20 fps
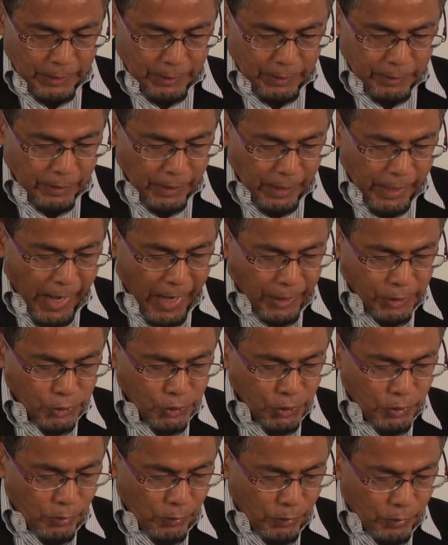The
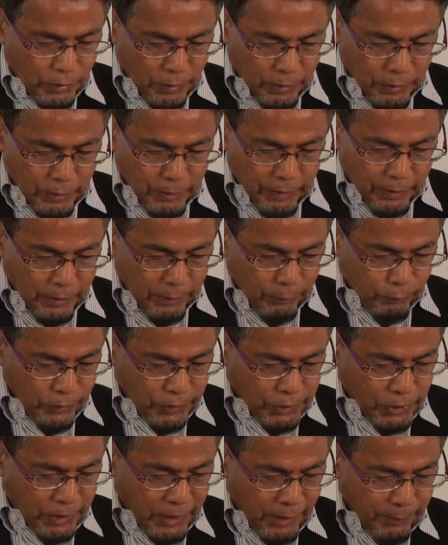action
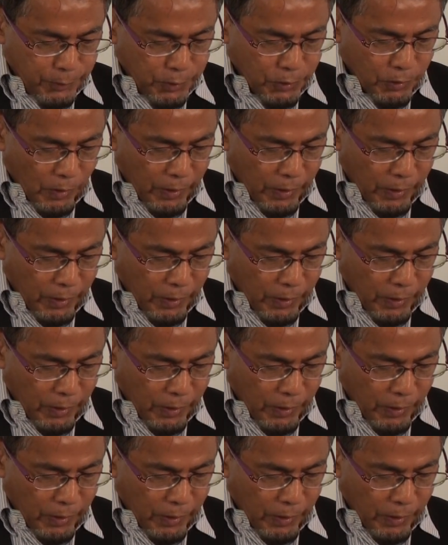which keeps